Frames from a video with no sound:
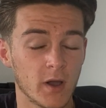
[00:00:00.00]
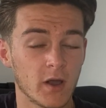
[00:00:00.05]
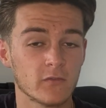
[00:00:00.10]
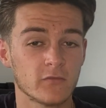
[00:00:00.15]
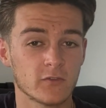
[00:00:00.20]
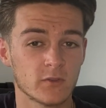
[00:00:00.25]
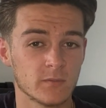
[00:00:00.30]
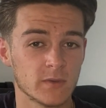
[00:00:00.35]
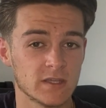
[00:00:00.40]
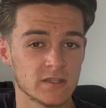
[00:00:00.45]

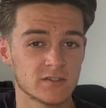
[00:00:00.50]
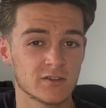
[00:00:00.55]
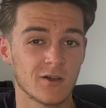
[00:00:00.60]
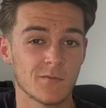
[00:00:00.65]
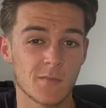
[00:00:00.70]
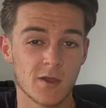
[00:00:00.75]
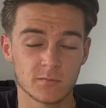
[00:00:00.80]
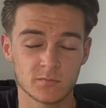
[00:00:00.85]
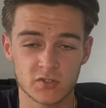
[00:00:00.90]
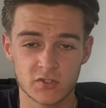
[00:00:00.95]
for the
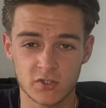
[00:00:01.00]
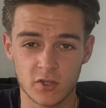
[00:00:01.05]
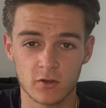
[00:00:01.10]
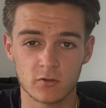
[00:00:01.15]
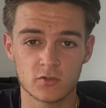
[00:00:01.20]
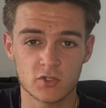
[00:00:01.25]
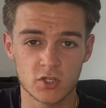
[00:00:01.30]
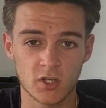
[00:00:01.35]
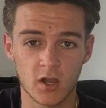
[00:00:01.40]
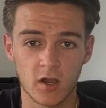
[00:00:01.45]
meantime I'm so
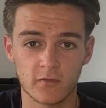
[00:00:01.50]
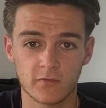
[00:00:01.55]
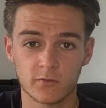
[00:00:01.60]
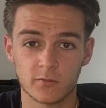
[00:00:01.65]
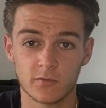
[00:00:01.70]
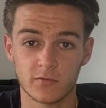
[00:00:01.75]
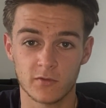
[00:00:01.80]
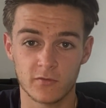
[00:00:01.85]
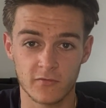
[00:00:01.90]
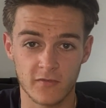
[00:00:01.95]
chuffed
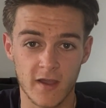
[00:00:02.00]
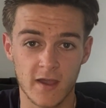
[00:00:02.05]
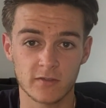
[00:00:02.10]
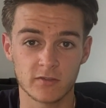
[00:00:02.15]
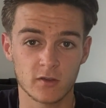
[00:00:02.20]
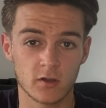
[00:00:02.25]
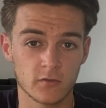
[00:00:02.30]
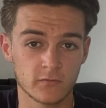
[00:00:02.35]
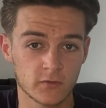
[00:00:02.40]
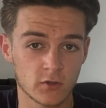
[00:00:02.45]
with the fact
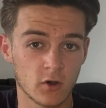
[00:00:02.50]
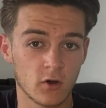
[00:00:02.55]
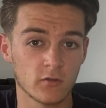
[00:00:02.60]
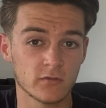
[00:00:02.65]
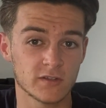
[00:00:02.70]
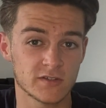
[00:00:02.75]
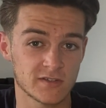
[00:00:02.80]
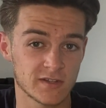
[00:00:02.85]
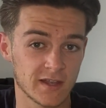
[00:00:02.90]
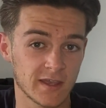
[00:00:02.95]
that I've got
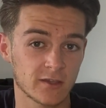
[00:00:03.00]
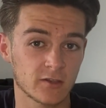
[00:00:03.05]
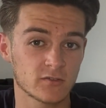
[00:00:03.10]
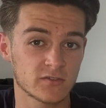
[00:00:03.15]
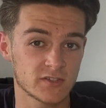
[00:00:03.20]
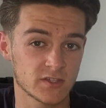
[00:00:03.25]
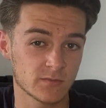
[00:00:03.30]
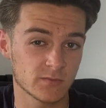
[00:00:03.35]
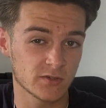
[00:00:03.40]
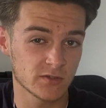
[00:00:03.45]
this Lego
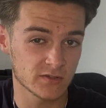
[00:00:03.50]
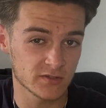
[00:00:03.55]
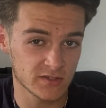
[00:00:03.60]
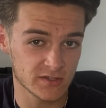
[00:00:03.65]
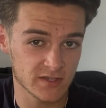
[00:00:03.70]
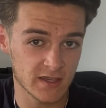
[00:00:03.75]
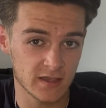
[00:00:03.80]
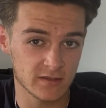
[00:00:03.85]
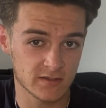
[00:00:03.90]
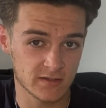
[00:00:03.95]
Simpsons
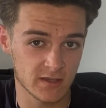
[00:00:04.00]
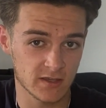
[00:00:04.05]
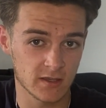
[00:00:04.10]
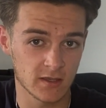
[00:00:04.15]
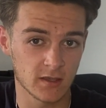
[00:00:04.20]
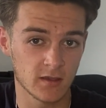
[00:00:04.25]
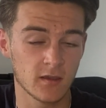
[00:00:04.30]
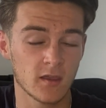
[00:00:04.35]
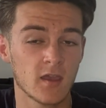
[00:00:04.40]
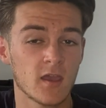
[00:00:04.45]
set
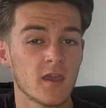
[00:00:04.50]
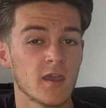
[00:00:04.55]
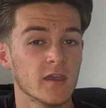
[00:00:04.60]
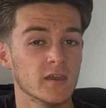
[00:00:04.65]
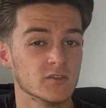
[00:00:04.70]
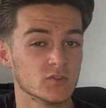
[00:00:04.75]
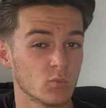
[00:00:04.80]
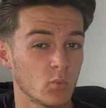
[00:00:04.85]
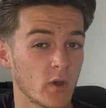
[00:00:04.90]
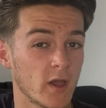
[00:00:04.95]
here,
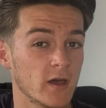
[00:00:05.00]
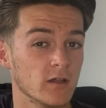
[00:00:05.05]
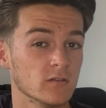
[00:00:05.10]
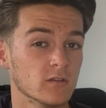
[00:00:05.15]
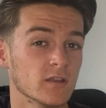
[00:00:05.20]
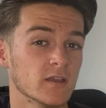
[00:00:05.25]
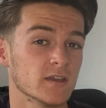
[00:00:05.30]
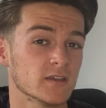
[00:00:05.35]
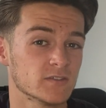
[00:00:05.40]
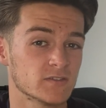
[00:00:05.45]
as
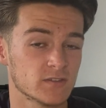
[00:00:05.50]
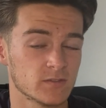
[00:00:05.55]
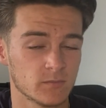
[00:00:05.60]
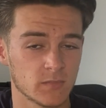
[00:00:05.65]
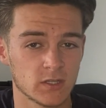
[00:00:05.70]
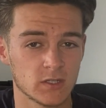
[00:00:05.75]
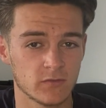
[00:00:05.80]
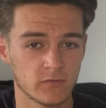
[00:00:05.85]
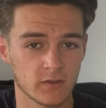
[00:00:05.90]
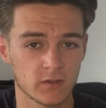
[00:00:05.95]
well as the
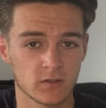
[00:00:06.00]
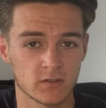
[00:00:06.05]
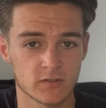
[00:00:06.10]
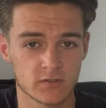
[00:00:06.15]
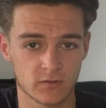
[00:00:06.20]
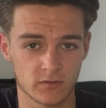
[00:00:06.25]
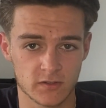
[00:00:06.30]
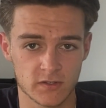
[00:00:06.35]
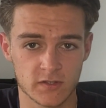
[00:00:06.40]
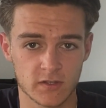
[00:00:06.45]
minifigures
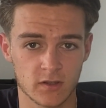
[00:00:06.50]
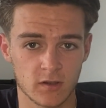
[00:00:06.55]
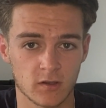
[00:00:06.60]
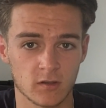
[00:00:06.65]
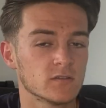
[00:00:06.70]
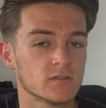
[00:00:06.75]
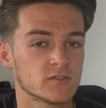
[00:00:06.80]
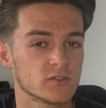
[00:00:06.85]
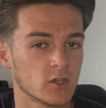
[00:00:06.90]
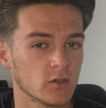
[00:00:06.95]
on the
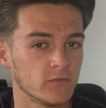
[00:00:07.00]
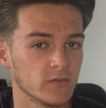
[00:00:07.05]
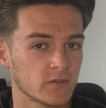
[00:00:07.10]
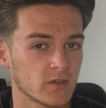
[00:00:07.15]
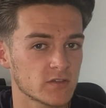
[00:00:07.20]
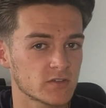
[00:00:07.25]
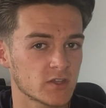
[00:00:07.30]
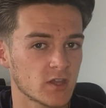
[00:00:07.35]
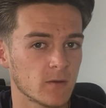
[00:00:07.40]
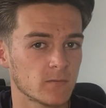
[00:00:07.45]
side. So if it
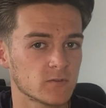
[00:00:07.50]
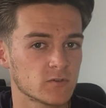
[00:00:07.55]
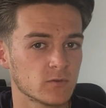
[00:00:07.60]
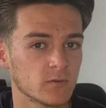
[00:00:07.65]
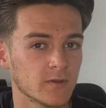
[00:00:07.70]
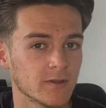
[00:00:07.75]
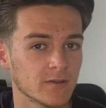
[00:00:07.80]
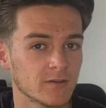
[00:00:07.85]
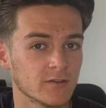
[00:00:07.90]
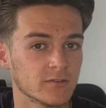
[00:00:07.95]
does come to
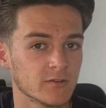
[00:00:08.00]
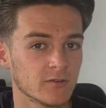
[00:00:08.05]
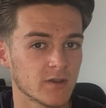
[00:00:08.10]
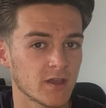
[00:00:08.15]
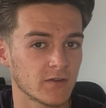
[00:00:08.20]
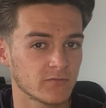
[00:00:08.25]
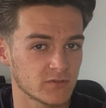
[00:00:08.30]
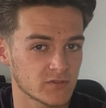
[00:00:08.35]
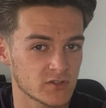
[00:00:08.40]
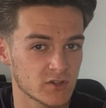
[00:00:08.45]
it and I don't
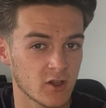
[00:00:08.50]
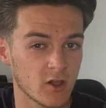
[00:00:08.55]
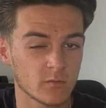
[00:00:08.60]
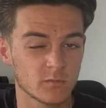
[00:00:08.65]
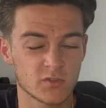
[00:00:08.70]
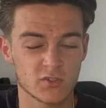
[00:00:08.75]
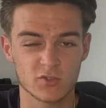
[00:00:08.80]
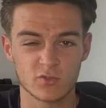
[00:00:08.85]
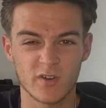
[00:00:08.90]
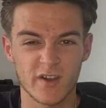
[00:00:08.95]
have the time
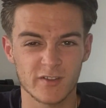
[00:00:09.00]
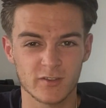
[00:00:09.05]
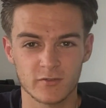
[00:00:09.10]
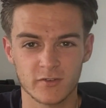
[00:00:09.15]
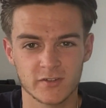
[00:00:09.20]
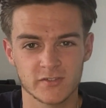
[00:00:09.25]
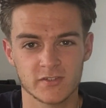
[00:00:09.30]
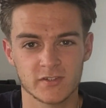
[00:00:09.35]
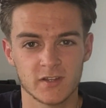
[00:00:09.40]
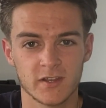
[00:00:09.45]
to sort out the
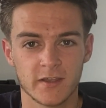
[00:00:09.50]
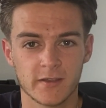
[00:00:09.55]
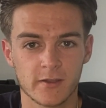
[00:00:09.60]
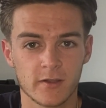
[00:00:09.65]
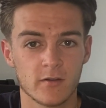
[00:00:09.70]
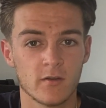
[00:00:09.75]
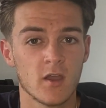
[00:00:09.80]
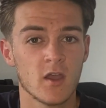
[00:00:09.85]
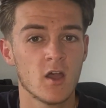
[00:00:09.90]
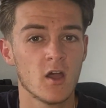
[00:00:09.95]
rest of the
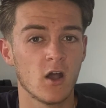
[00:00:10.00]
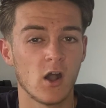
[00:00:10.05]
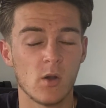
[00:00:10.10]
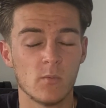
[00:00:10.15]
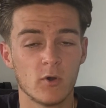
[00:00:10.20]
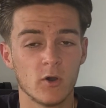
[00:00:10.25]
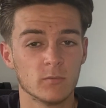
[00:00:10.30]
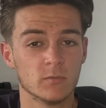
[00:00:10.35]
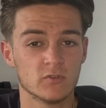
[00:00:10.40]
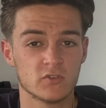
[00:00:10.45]
Lego, I'll
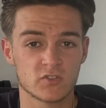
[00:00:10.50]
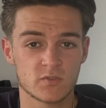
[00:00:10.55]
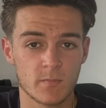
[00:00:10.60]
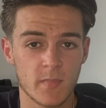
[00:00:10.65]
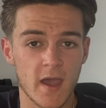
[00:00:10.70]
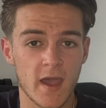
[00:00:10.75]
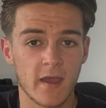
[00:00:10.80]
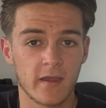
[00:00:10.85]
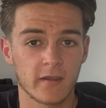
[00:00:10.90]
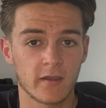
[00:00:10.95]
probably just
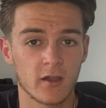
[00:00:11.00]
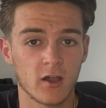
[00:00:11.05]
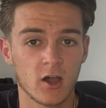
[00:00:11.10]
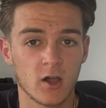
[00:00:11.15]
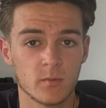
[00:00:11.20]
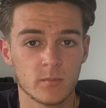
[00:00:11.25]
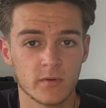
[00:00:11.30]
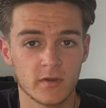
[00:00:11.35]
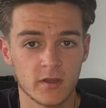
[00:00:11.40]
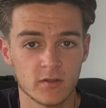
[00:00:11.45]
bag it
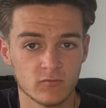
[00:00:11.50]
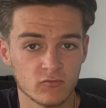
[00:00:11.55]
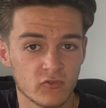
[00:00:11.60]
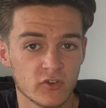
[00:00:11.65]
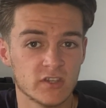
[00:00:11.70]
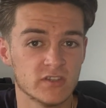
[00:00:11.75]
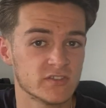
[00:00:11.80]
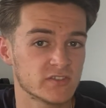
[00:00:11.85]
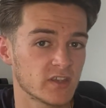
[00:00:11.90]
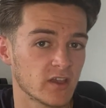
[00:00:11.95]
up and
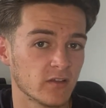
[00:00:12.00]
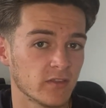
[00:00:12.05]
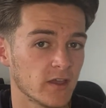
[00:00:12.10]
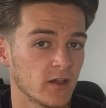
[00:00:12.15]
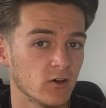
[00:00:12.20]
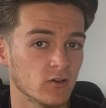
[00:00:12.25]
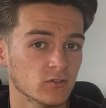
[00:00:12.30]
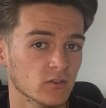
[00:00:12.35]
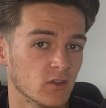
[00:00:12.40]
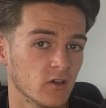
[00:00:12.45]
resell that
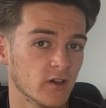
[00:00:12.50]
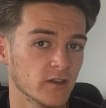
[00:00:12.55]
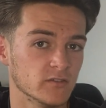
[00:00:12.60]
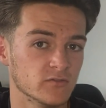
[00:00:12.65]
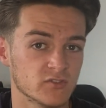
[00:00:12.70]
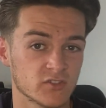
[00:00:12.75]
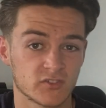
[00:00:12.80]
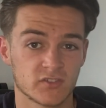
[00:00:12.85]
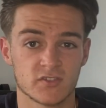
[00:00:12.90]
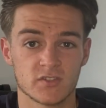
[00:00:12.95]
online
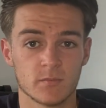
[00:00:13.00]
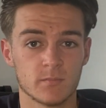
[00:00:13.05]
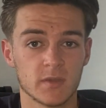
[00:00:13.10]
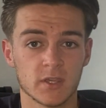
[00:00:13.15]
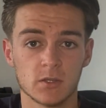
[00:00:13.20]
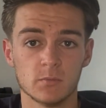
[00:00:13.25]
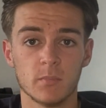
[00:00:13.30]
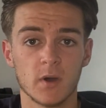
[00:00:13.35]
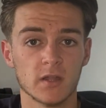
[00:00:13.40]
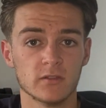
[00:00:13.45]
just as a
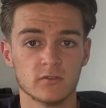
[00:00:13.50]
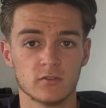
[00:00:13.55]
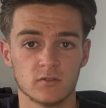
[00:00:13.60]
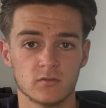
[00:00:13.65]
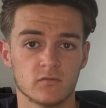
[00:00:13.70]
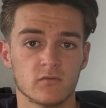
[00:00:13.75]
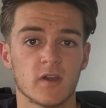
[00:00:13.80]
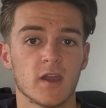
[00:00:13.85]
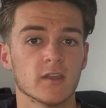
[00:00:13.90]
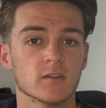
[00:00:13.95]
big bundle
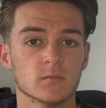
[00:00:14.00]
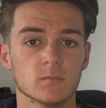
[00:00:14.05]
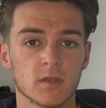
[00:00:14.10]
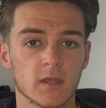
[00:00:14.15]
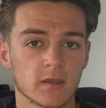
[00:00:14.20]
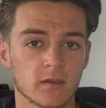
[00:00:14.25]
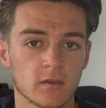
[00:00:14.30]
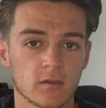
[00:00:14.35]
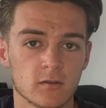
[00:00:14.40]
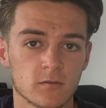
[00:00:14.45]
of random
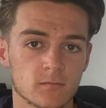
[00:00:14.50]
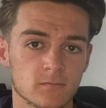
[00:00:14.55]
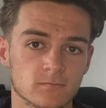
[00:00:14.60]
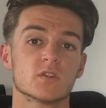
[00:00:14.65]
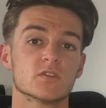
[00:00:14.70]
Lego.